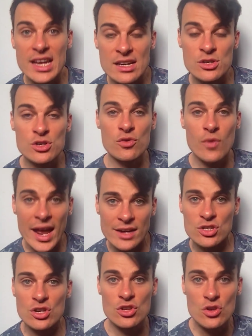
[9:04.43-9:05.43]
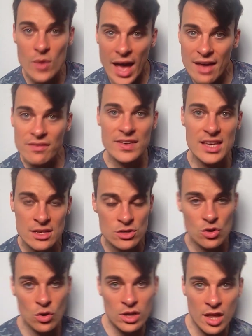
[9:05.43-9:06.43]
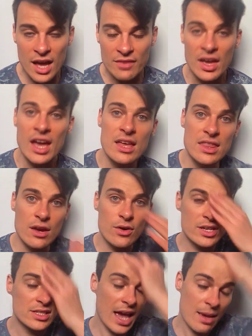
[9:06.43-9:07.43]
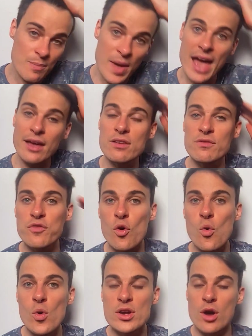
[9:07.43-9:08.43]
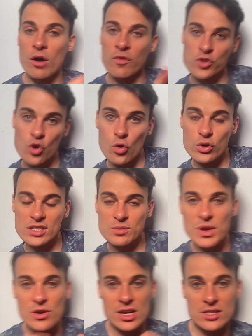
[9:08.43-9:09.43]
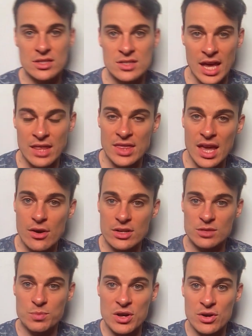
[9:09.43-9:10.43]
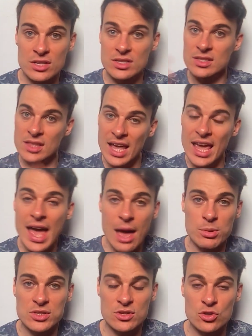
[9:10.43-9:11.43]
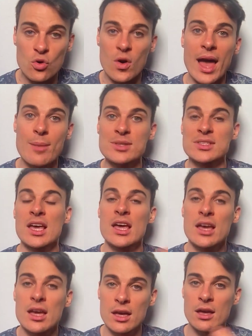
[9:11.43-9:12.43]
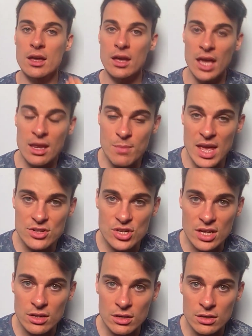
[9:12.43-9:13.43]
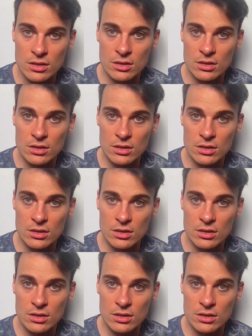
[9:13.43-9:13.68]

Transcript: interaction you have in your life. There is a back and forward of your experiences and their habits and your habits enmeshing.